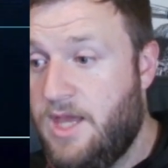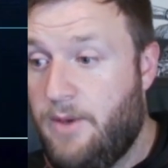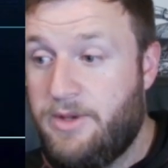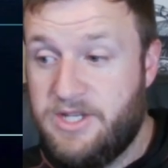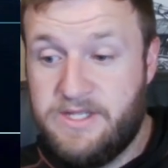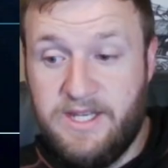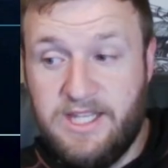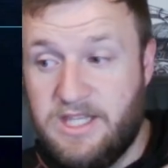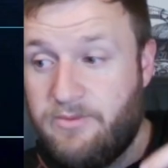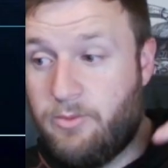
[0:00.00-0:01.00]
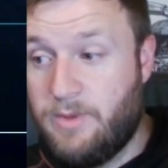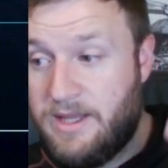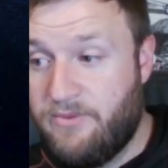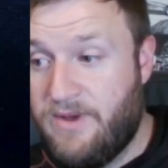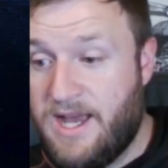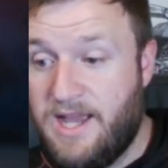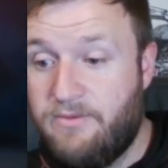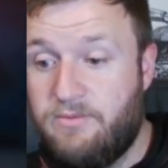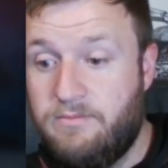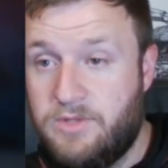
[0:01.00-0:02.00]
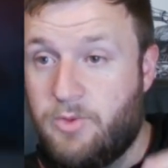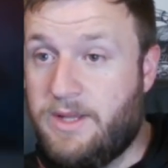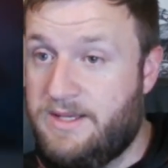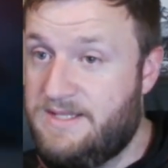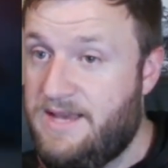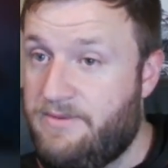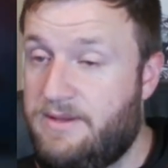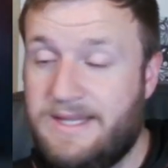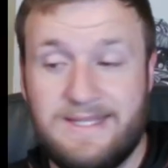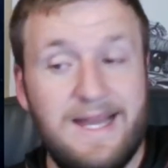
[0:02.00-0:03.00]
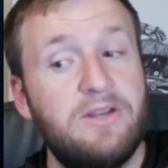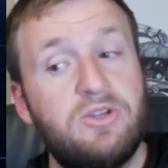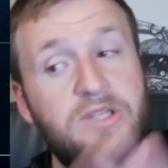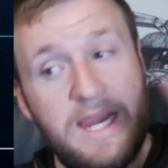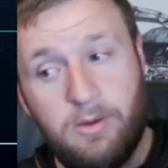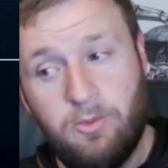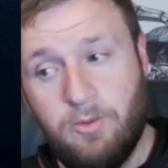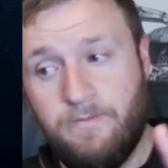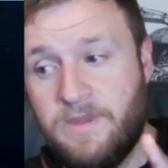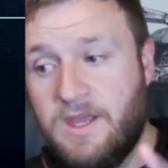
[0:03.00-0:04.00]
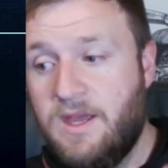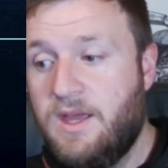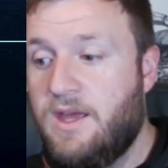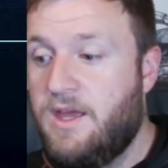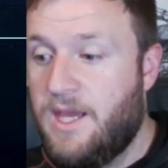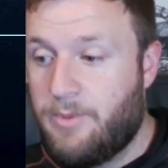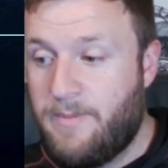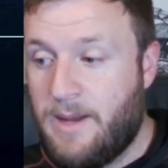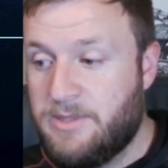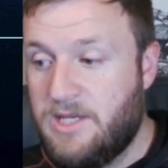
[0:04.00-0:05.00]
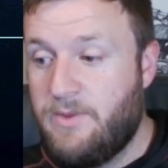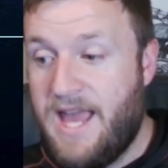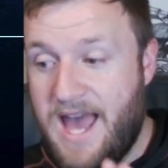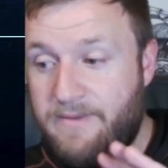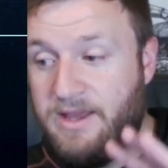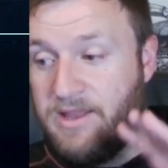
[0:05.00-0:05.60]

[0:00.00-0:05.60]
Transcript: And we just need to get them from Relic 5 to Relic 7. That's not terrible. Emperor Palpatine, we have at